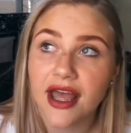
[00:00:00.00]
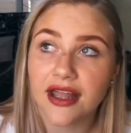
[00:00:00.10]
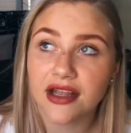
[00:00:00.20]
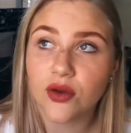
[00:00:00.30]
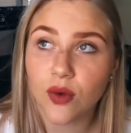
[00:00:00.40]

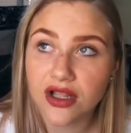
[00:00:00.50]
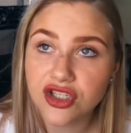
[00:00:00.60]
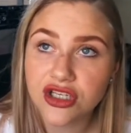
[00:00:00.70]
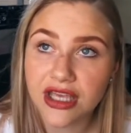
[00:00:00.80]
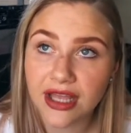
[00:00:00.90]
and I
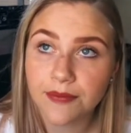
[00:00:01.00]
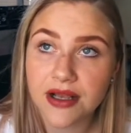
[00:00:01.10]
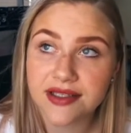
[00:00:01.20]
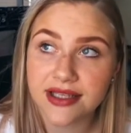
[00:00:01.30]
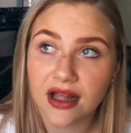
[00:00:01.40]
want to get
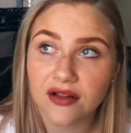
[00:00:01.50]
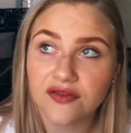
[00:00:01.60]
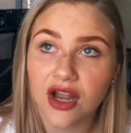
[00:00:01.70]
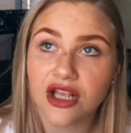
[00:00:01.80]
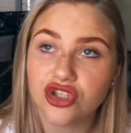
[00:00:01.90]

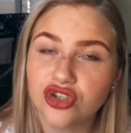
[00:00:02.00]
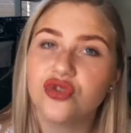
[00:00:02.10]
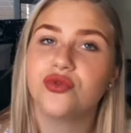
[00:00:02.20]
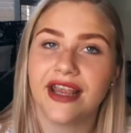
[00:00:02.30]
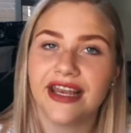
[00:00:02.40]
myself like
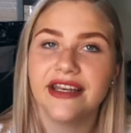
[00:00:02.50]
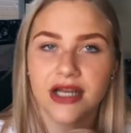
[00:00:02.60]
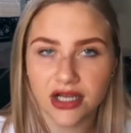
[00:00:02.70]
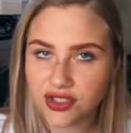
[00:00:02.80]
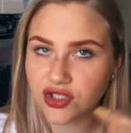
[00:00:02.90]
2 really
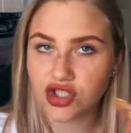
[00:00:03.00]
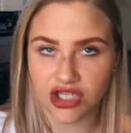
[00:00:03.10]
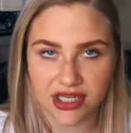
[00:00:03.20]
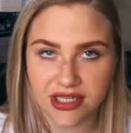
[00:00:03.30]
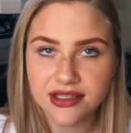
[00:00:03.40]
nice
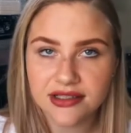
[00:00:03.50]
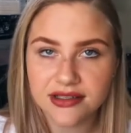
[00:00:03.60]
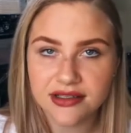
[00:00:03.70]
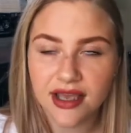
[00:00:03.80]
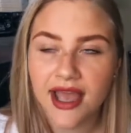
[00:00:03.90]

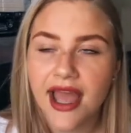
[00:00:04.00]
jeans,